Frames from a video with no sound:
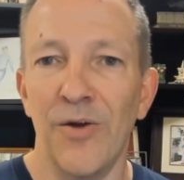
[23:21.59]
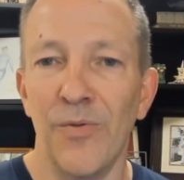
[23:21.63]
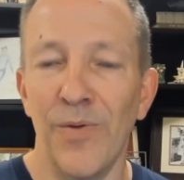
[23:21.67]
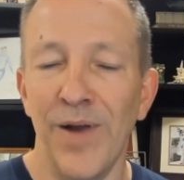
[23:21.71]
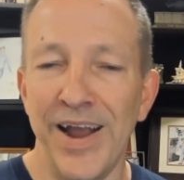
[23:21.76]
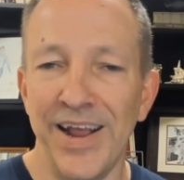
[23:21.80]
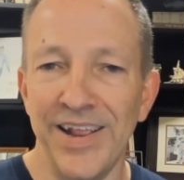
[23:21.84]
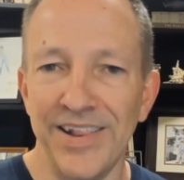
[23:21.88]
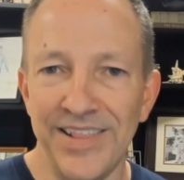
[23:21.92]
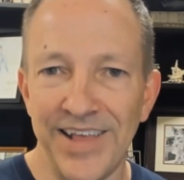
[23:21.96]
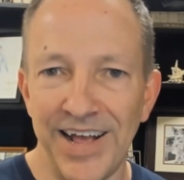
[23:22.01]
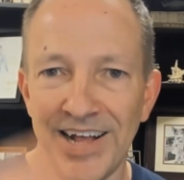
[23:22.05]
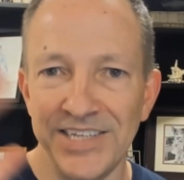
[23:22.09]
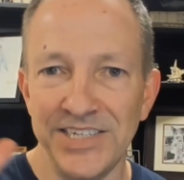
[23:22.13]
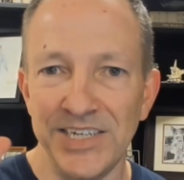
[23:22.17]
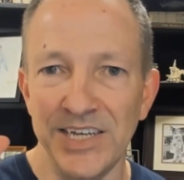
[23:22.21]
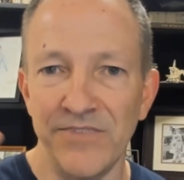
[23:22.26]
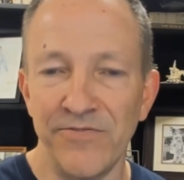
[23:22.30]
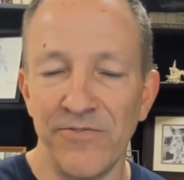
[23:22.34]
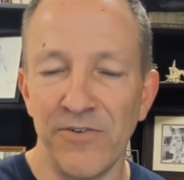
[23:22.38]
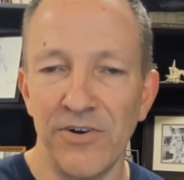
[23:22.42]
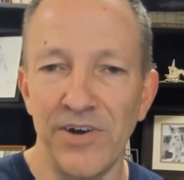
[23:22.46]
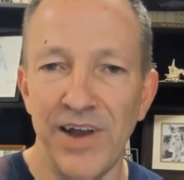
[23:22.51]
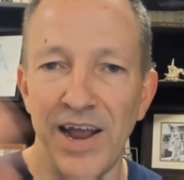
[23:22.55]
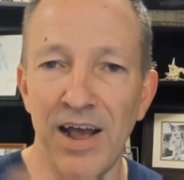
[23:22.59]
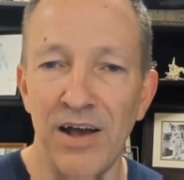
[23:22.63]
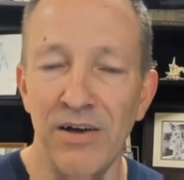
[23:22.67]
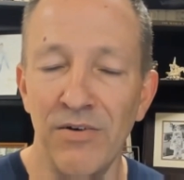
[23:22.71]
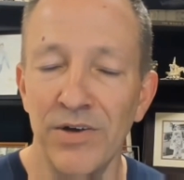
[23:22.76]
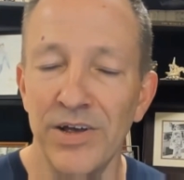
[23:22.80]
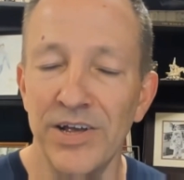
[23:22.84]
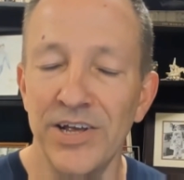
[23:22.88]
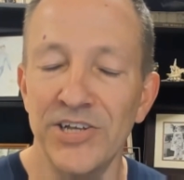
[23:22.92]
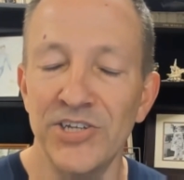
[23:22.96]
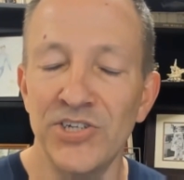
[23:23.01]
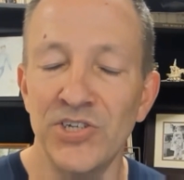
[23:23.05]
All right, that's it for
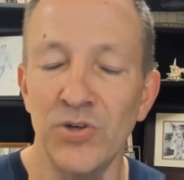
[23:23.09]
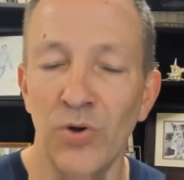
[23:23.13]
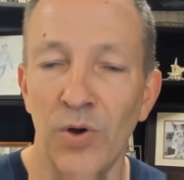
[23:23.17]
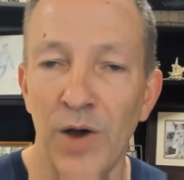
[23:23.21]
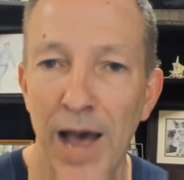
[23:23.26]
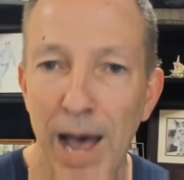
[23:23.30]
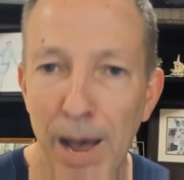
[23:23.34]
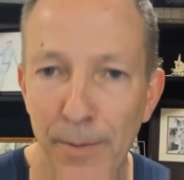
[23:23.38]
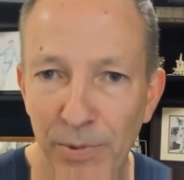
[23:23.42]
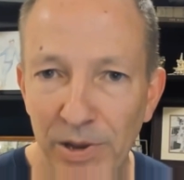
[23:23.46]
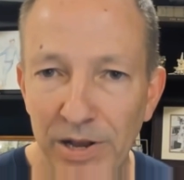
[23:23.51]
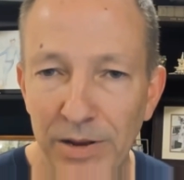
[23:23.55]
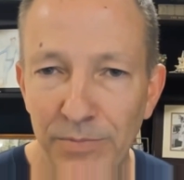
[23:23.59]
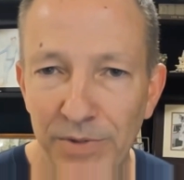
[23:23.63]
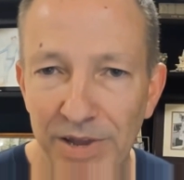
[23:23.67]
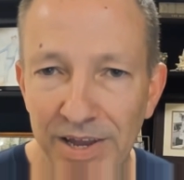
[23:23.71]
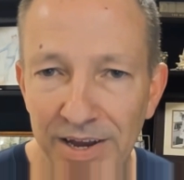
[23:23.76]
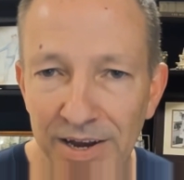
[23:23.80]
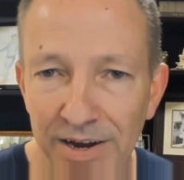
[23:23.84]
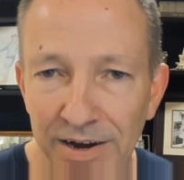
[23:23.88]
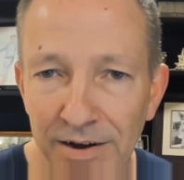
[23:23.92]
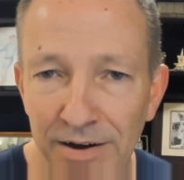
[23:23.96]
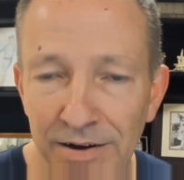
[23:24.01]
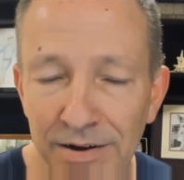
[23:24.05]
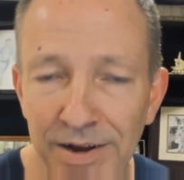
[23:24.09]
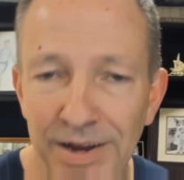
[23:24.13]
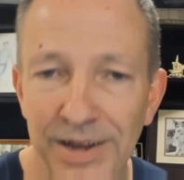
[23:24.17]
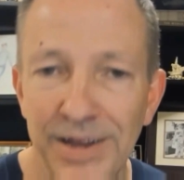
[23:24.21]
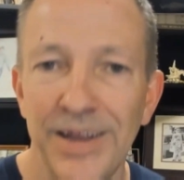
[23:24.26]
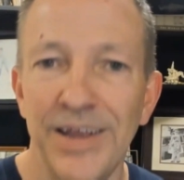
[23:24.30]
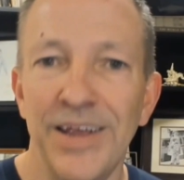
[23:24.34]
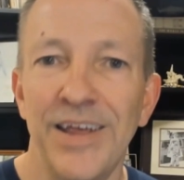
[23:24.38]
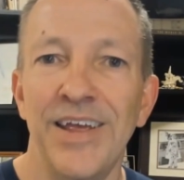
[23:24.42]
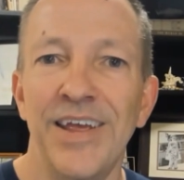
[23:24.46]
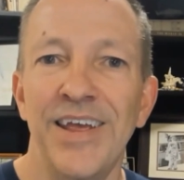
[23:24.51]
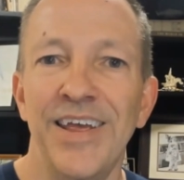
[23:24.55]
now. So happy to be here
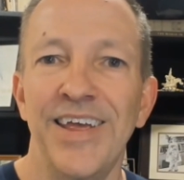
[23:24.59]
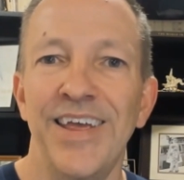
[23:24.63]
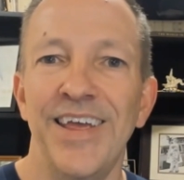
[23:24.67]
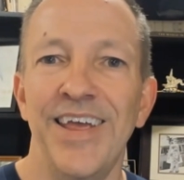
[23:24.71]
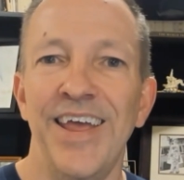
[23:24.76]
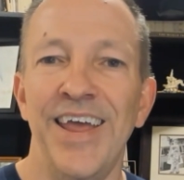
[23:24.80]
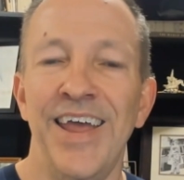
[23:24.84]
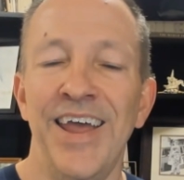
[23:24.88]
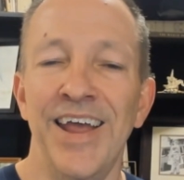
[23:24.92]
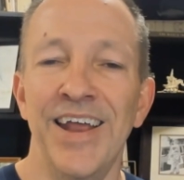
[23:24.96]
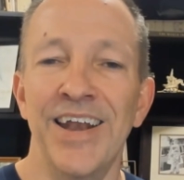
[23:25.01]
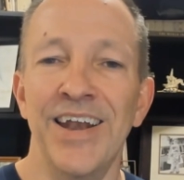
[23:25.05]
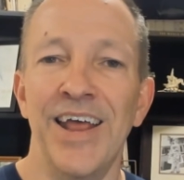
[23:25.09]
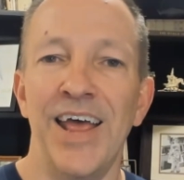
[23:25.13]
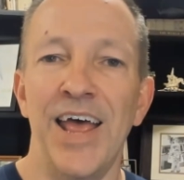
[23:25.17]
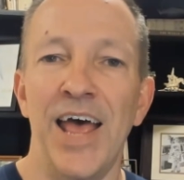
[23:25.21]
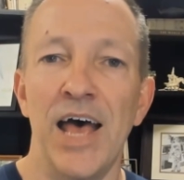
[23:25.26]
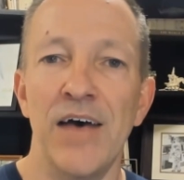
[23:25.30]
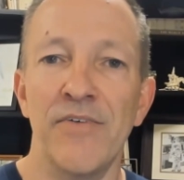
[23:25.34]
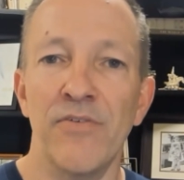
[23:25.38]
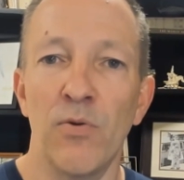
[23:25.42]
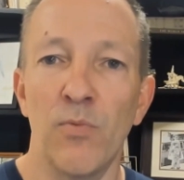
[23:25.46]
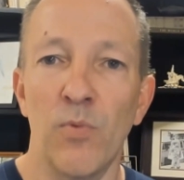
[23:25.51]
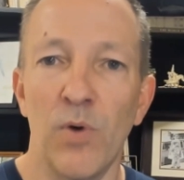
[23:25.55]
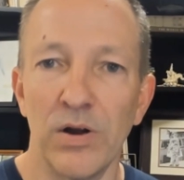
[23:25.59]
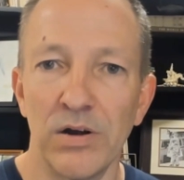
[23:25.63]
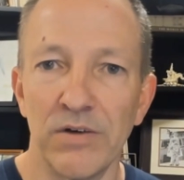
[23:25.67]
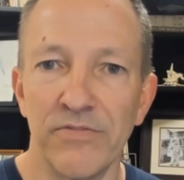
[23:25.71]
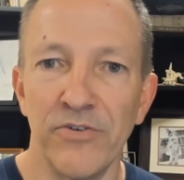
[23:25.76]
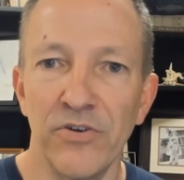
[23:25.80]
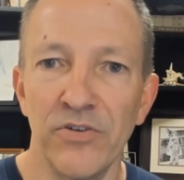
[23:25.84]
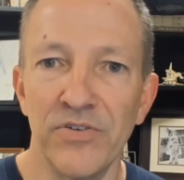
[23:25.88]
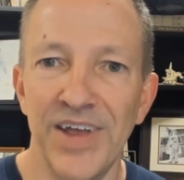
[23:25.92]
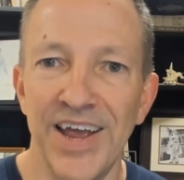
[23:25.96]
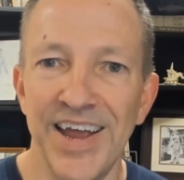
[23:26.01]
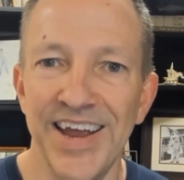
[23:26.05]
and have a
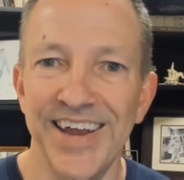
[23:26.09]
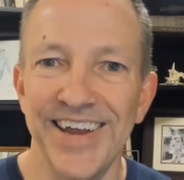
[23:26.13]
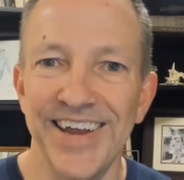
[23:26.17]
wonderful